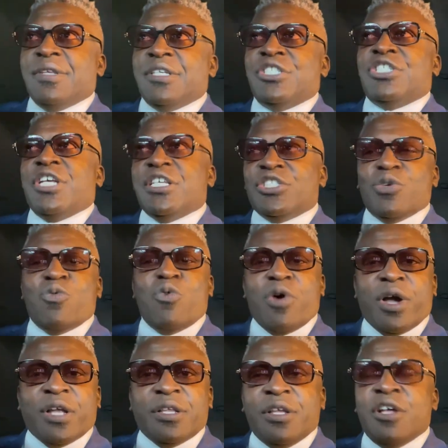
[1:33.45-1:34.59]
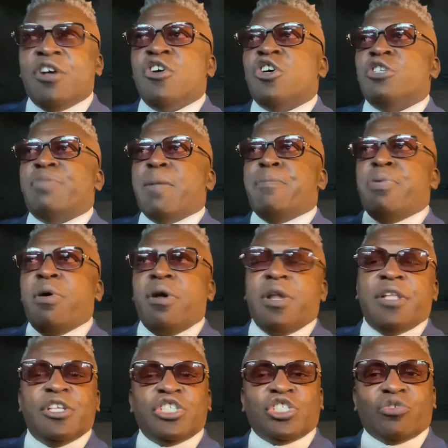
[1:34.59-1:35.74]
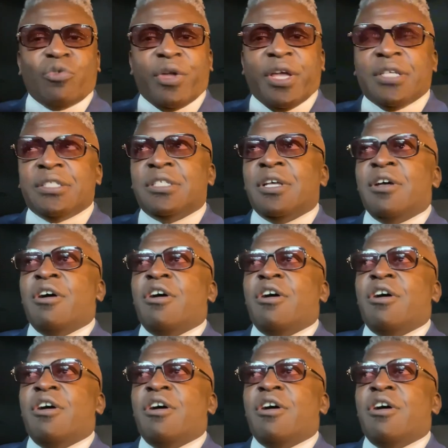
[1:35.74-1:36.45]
She's the one who's been pulling the strings